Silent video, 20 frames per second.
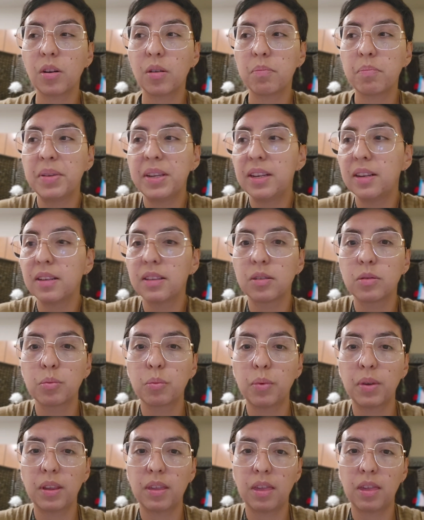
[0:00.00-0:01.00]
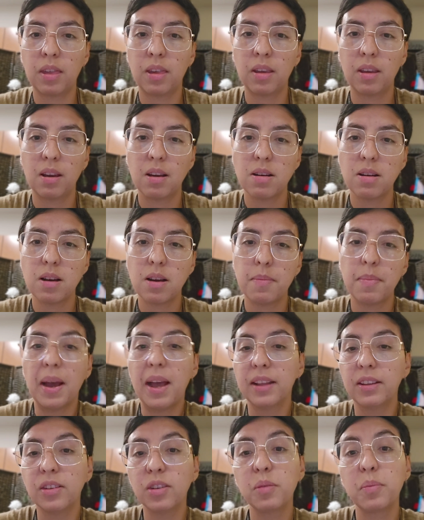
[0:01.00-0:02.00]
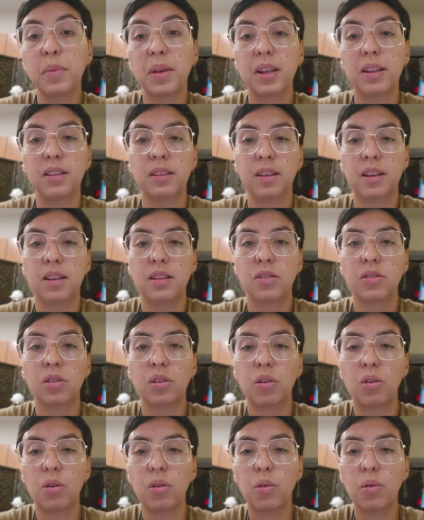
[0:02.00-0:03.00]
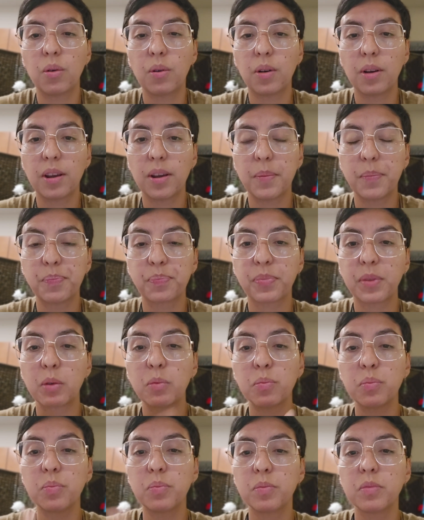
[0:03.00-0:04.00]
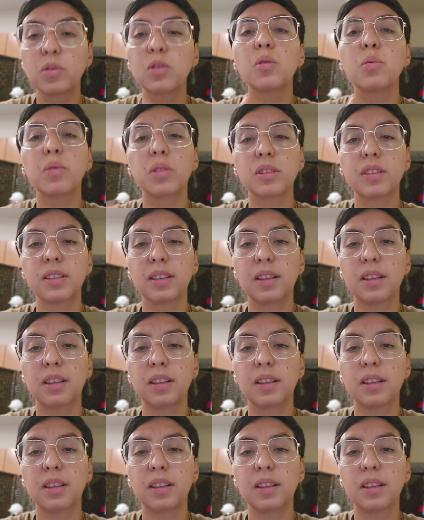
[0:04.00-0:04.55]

peanuts with abandonment. And so you will